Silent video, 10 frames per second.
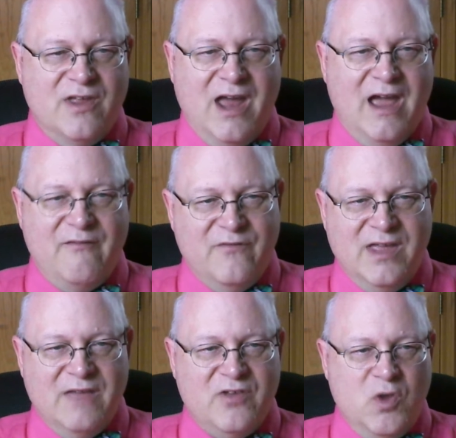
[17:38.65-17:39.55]
that I've
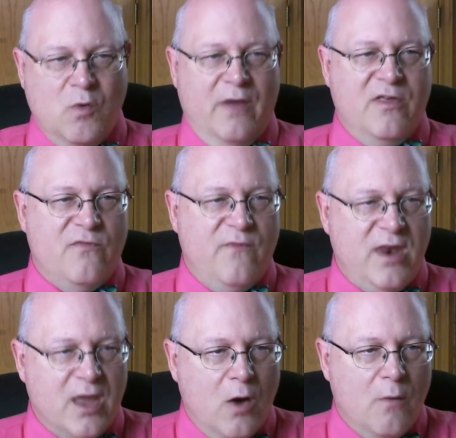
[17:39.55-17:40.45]
given you on this
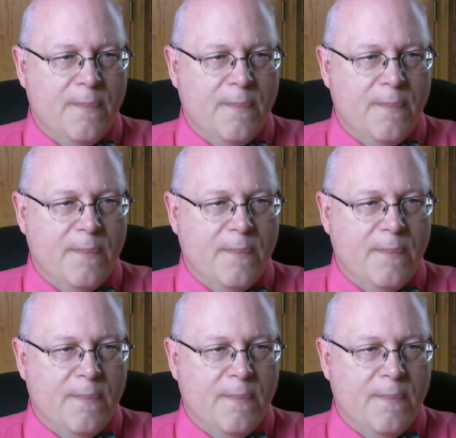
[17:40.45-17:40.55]
video.